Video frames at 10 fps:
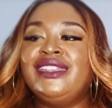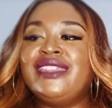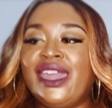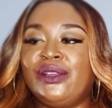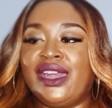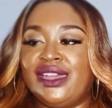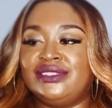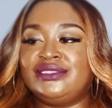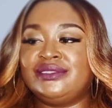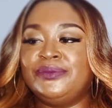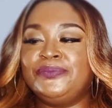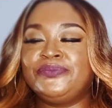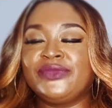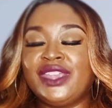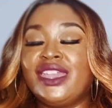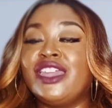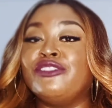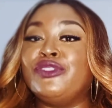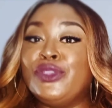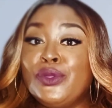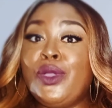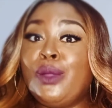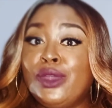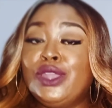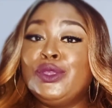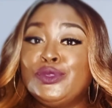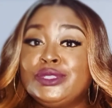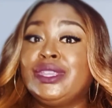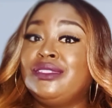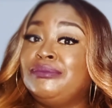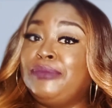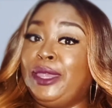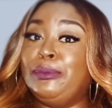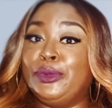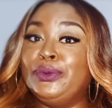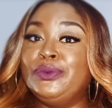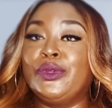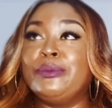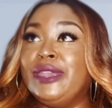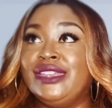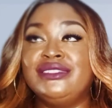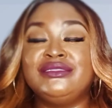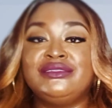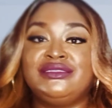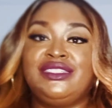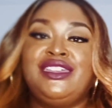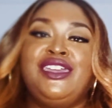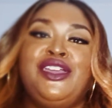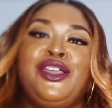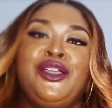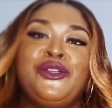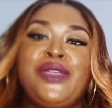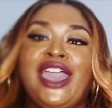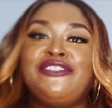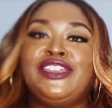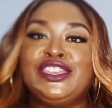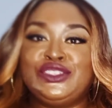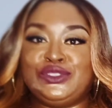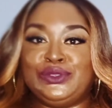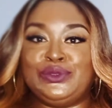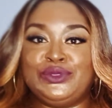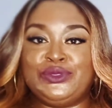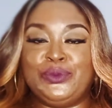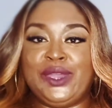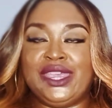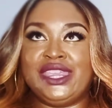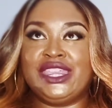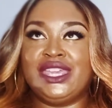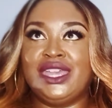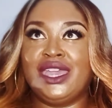Now, guys, if you are one of those people or men who have issues with